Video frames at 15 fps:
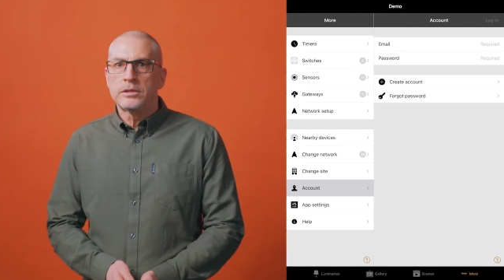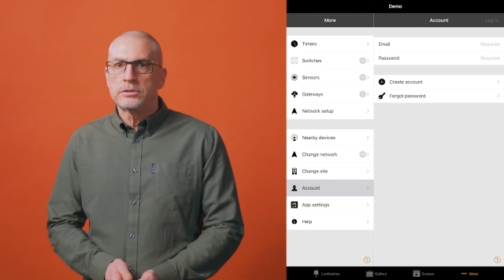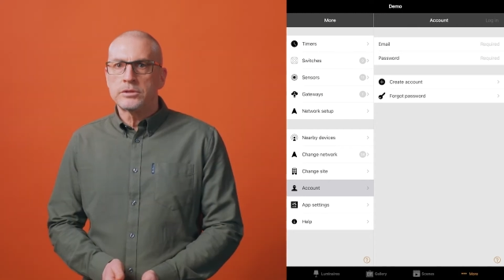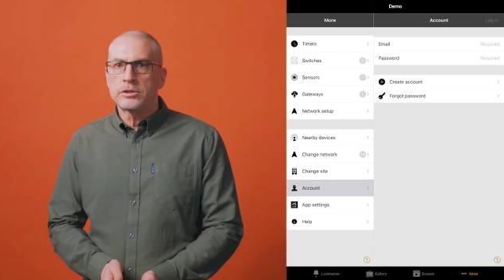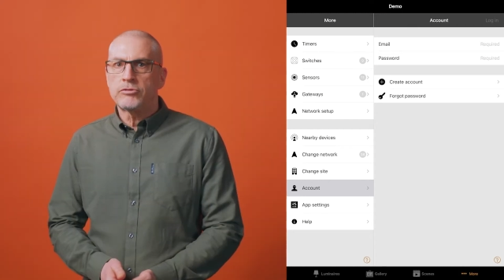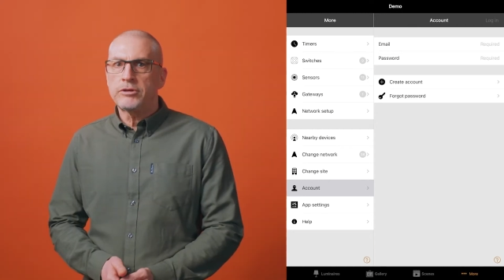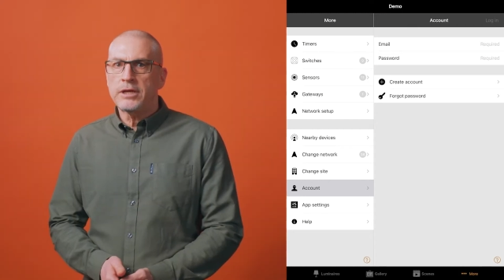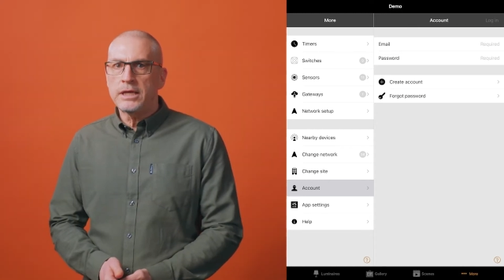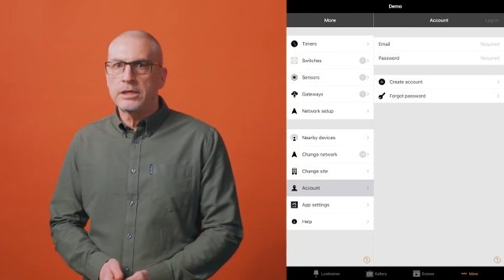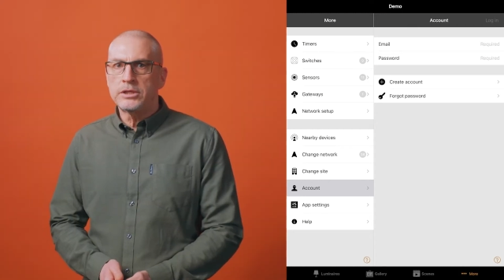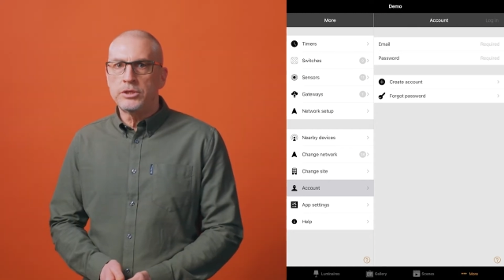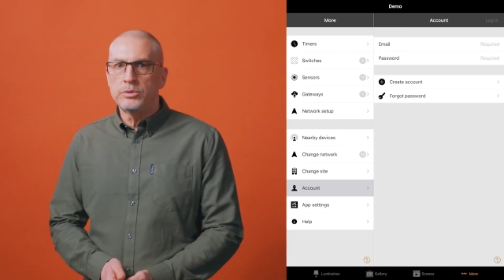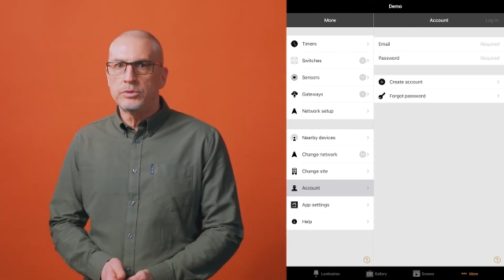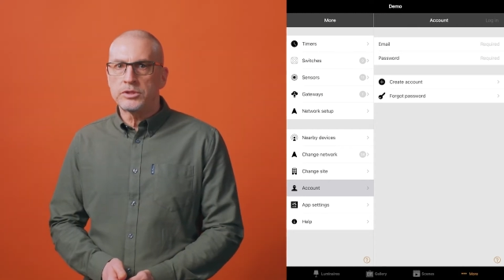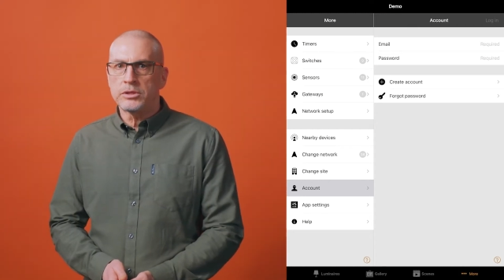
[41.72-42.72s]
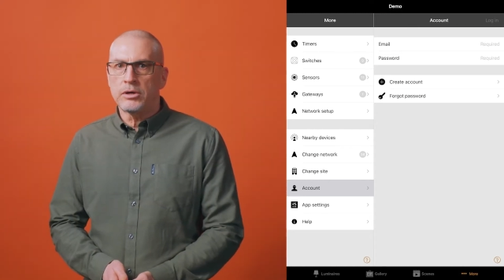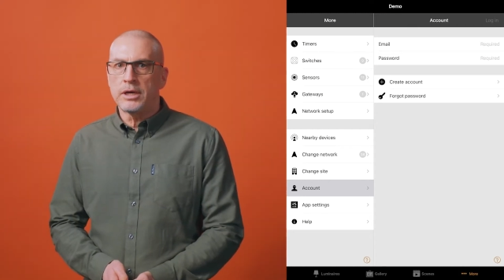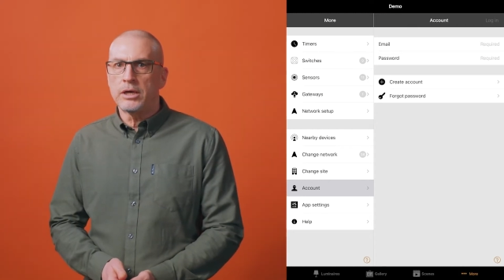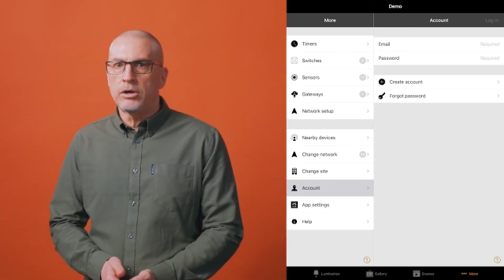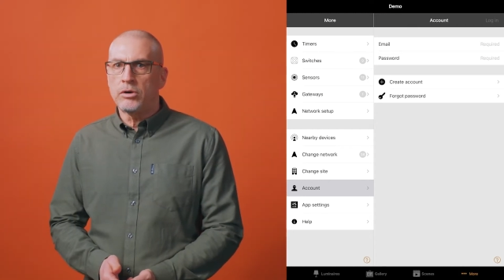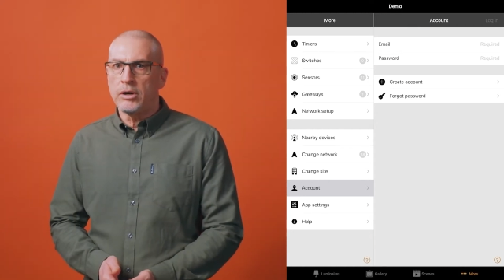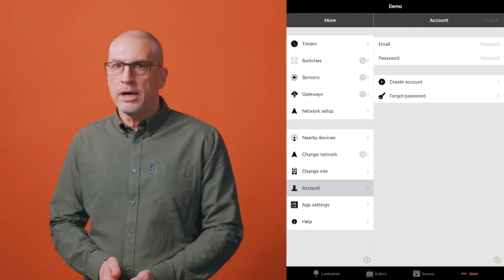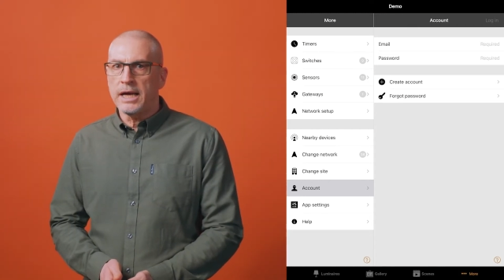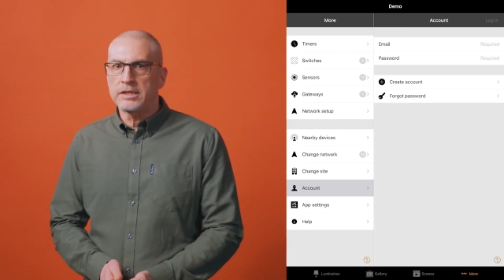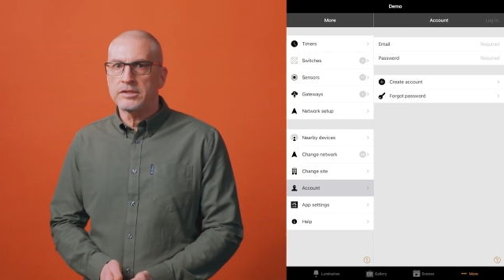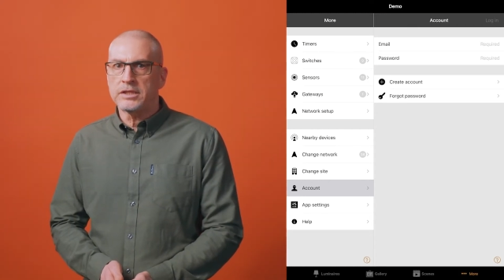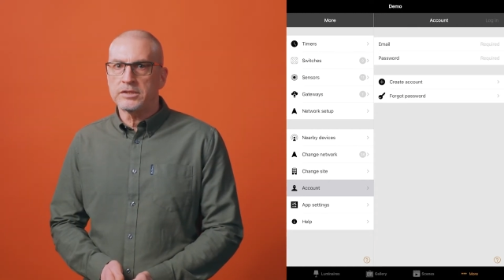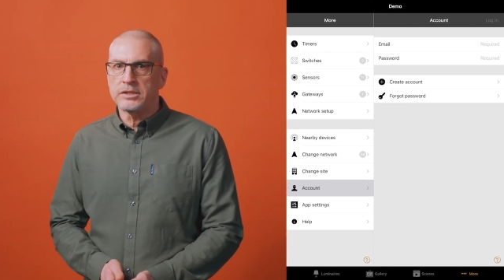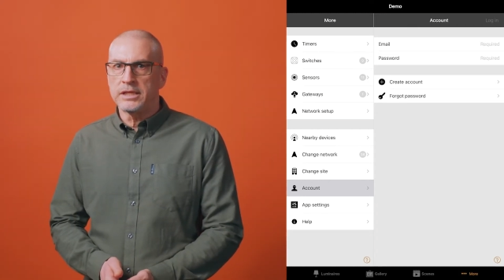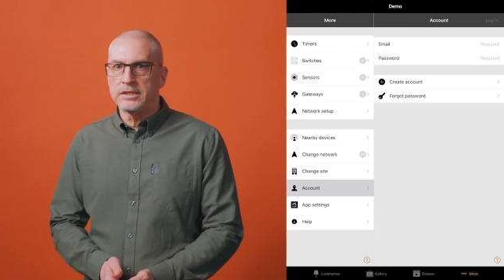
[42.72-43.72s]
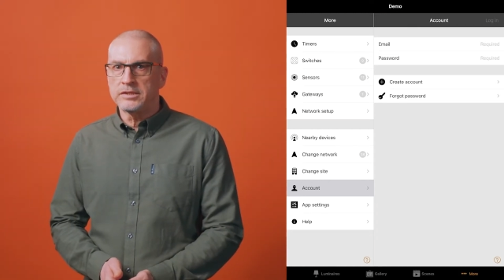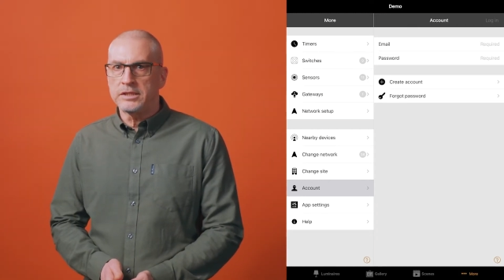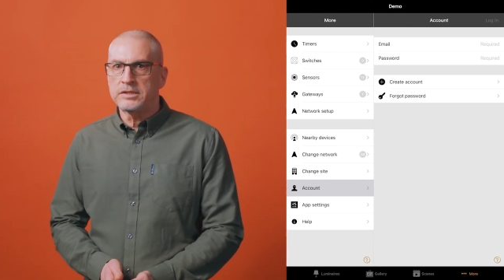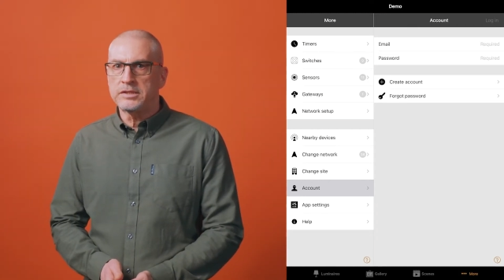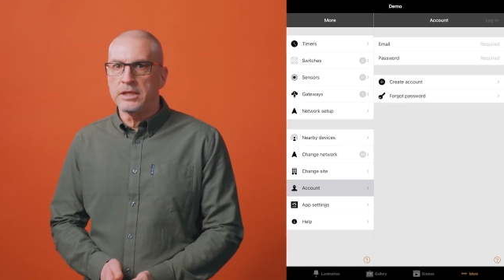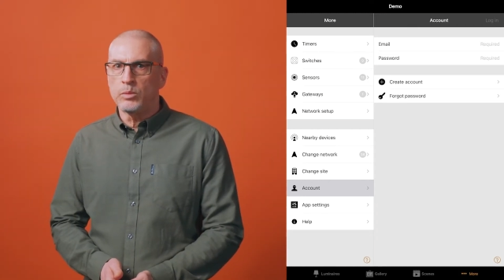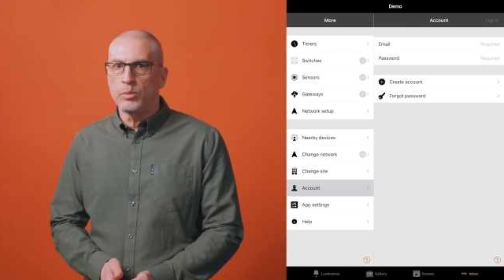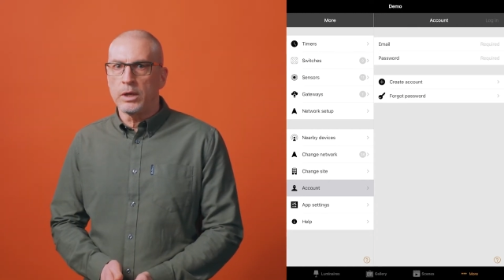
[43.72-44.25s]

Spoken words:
To create a new site or access an existing